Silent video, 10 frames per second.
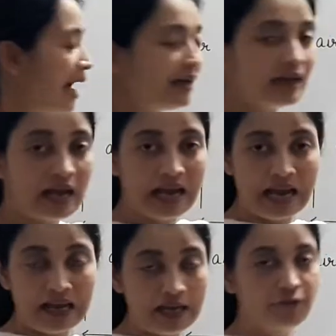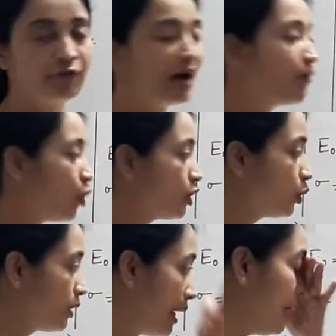And if I want
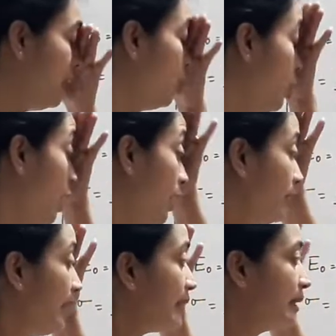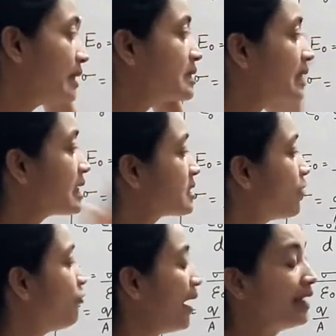to tell you that this is
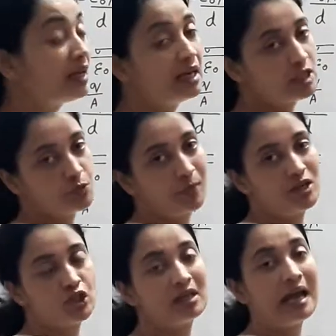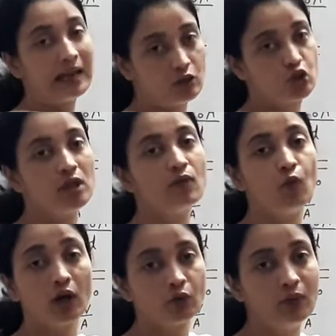the final expression, actually
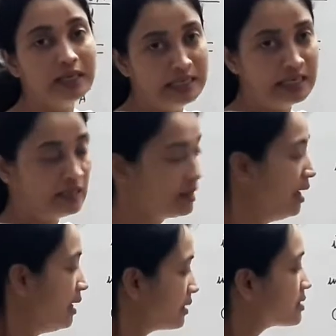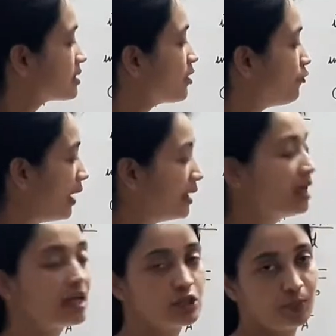what we need. This is the final
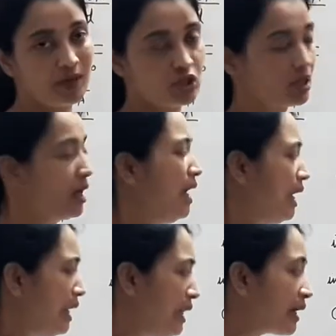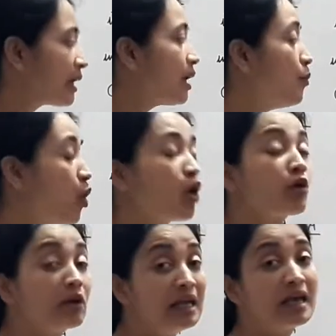expression. Little more
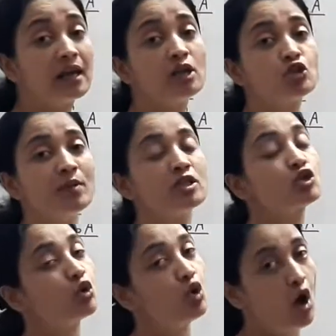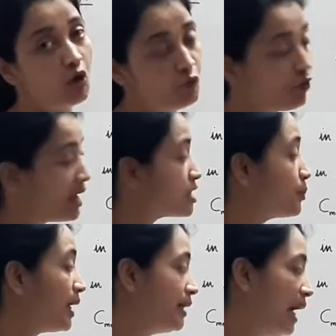rearrangements could always
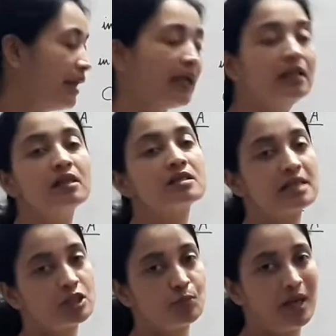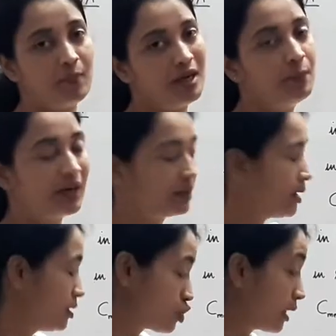be done in this experiment, but
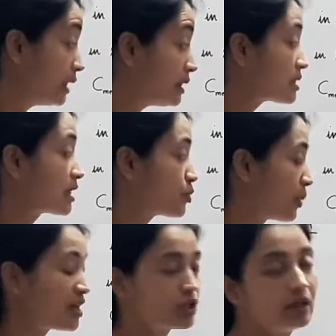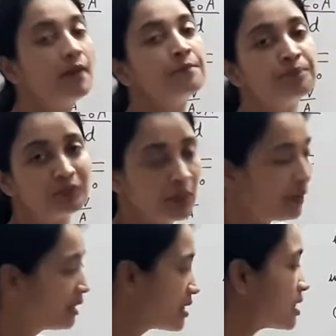in this expression.
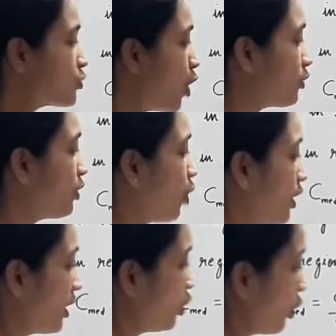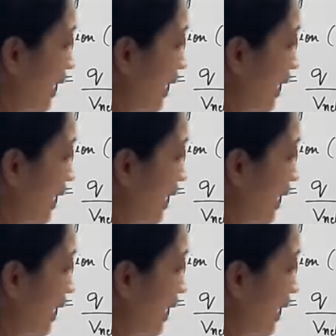But this is what we wanted to